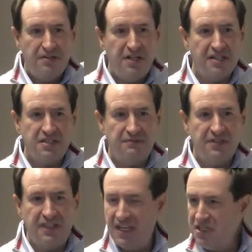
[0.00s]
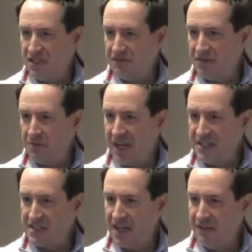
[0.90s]
justification for my
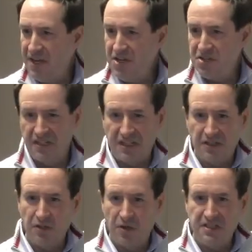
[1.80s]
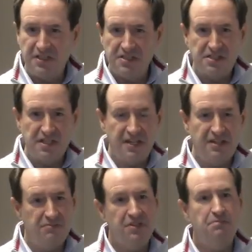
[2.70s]
salvation. And the Lord can
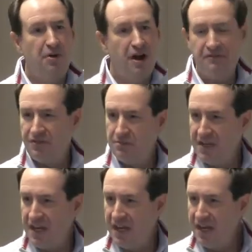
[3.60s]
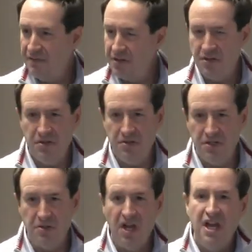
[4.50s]
say, depart from me, I never knew
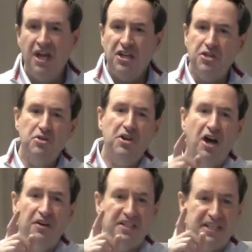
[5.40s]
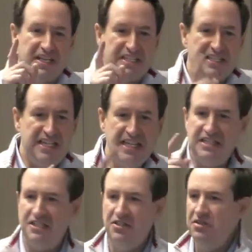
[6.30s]
you. You don't just need
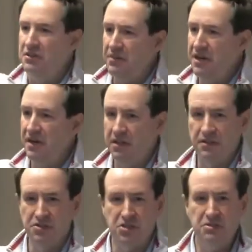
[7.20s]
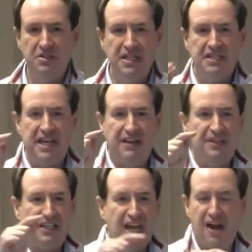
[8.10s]
to do the miracles. You need to have
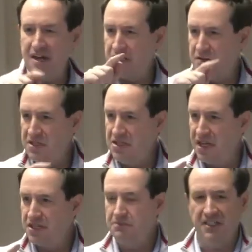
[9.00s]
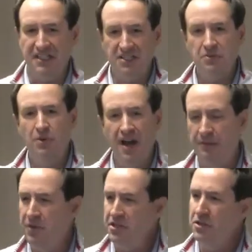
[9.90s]
the character adjustment. Guess
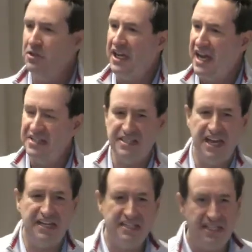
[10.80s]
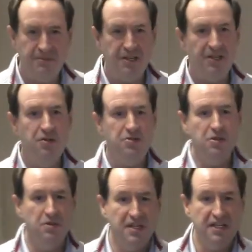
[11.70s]
what? When you cast out a demon, who's
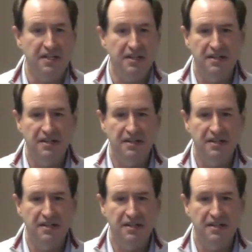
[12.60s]
doing it?